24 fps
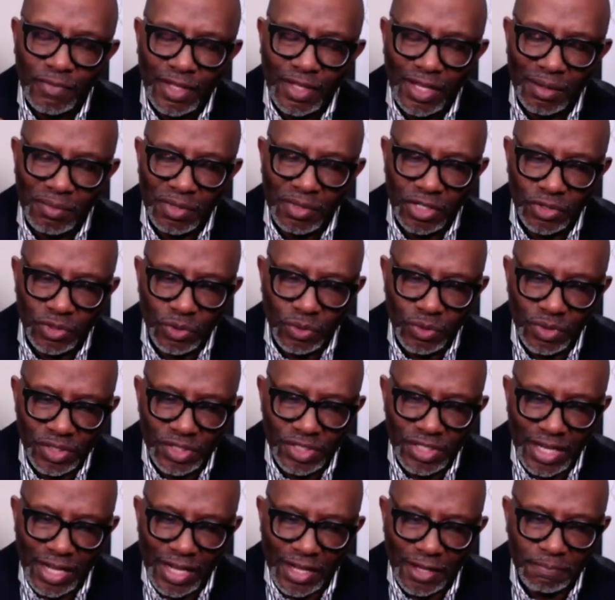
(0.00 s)
I'm going to do the
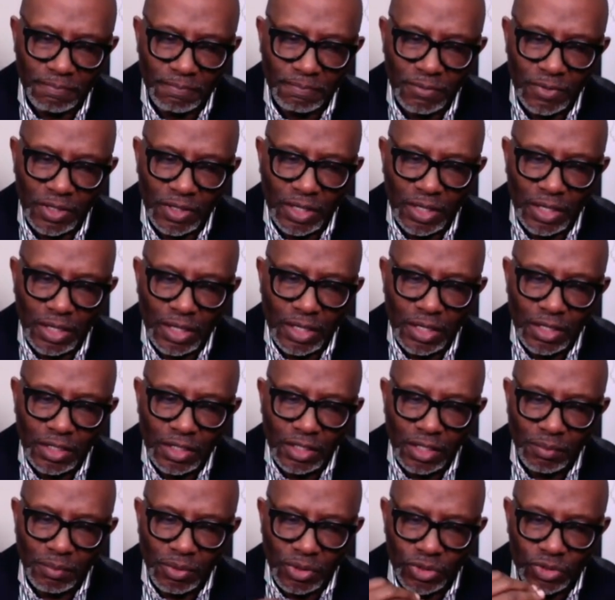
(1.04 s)
same.
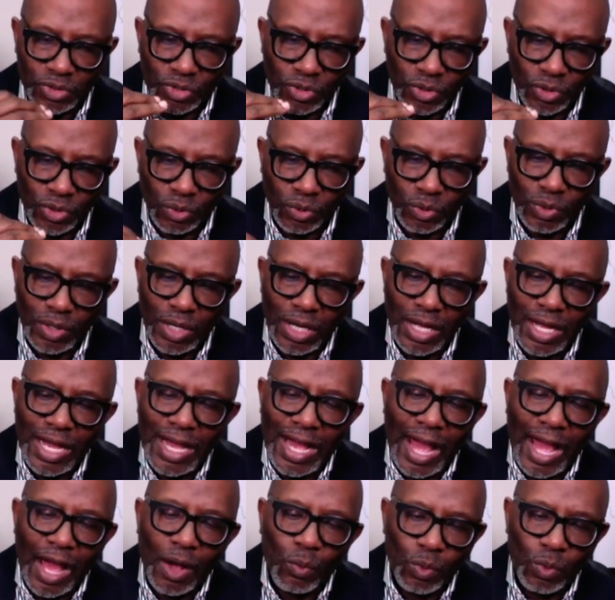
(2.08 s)
Number two,
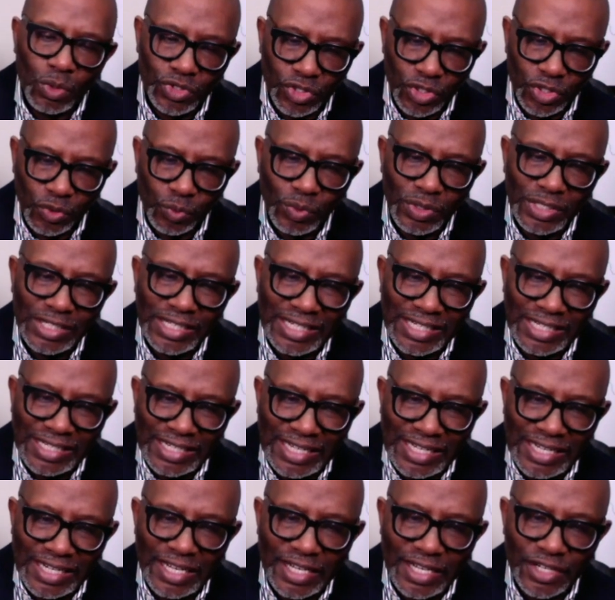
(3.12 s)
I want you to really
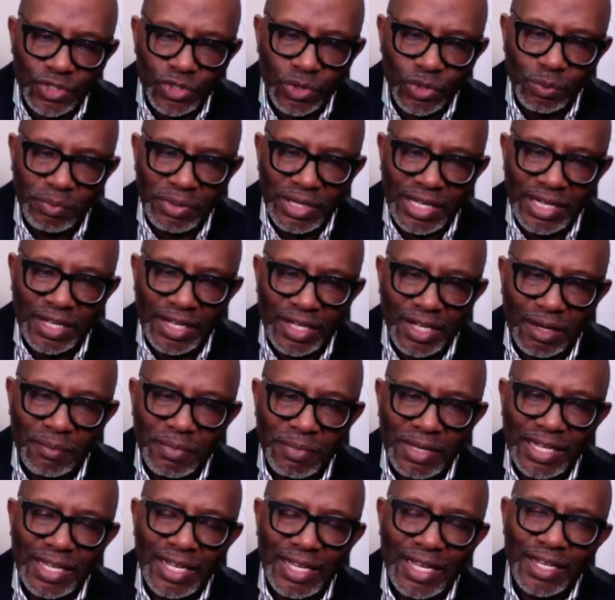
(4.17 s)
lean into
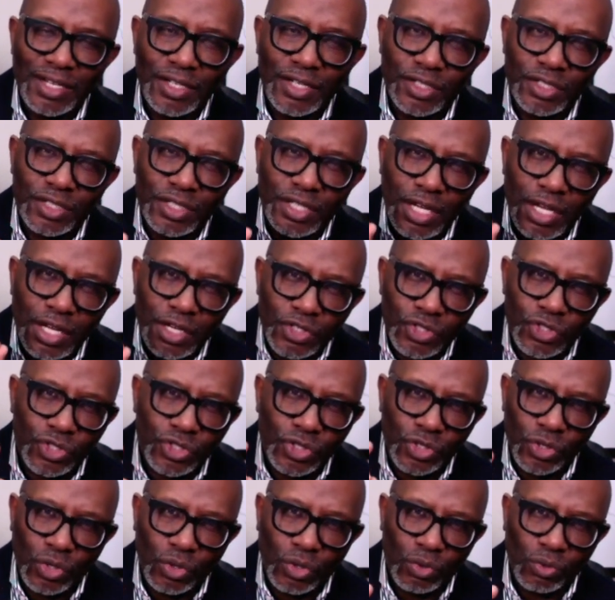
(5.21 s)
becoming
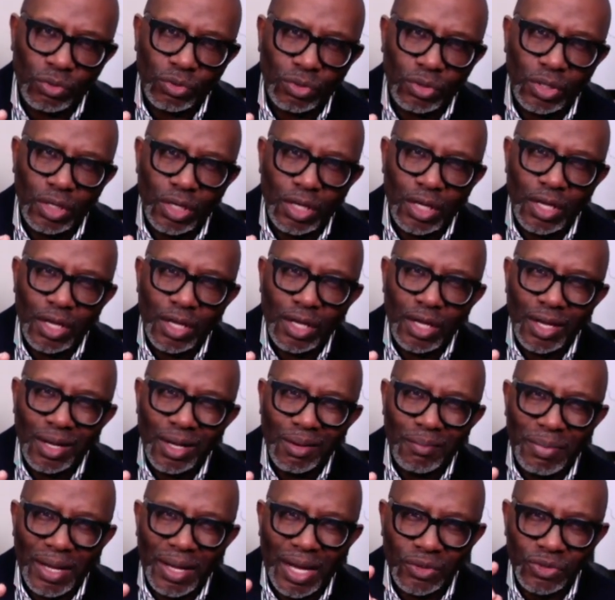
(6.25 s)
intentional
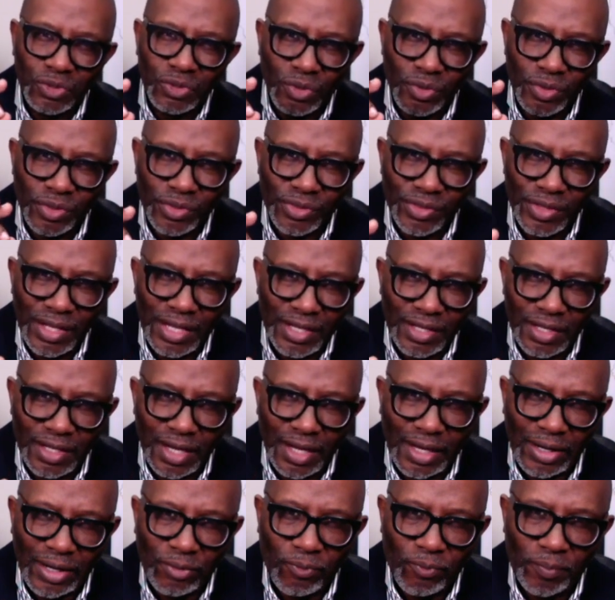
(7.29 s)
about your
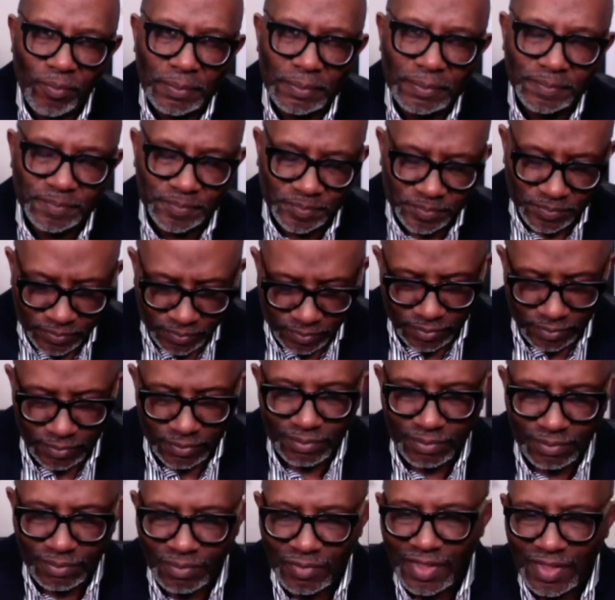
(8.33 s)
thinking.
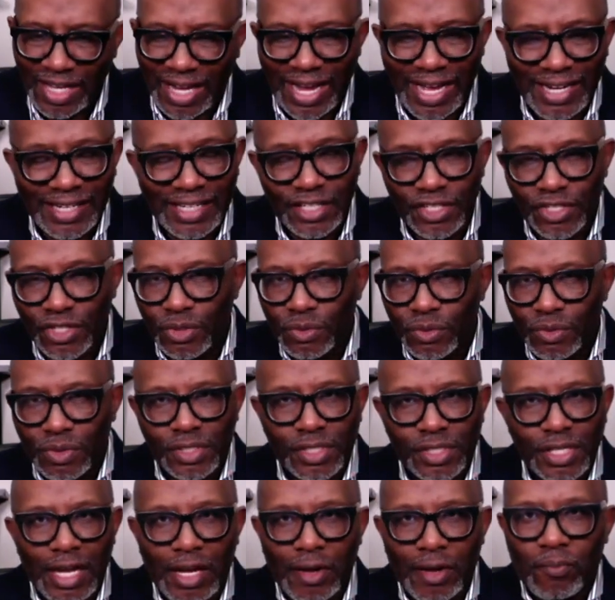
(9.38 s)
I need to do the
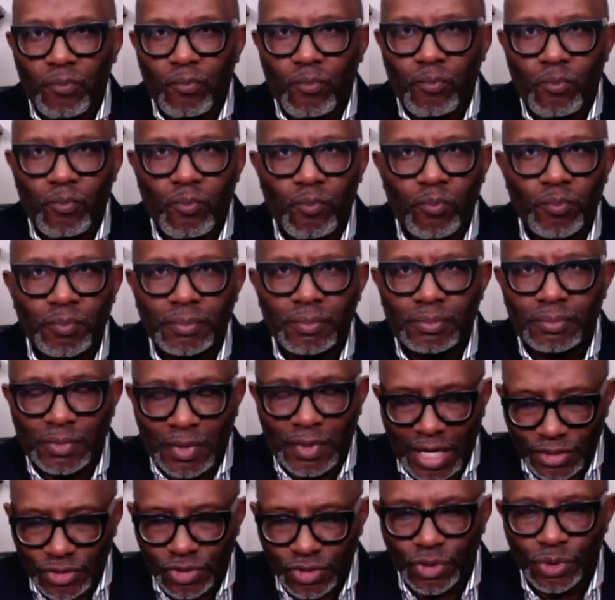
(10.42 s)
same.
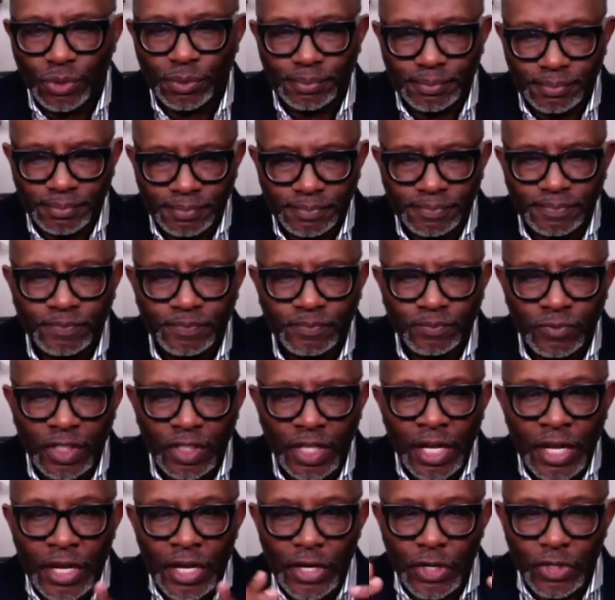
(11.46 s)
I do.
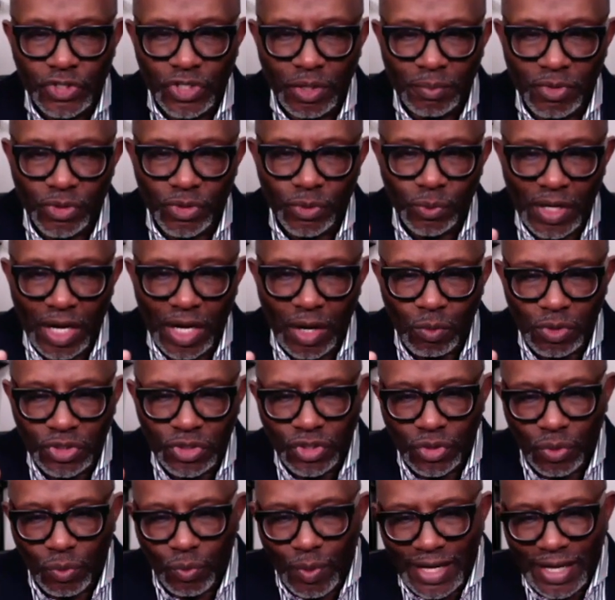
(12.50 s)
Here's number three. I want
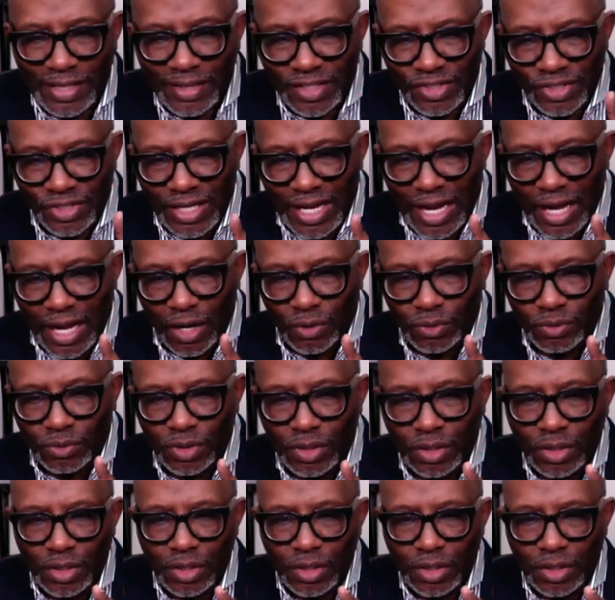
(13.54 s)
you to write this down.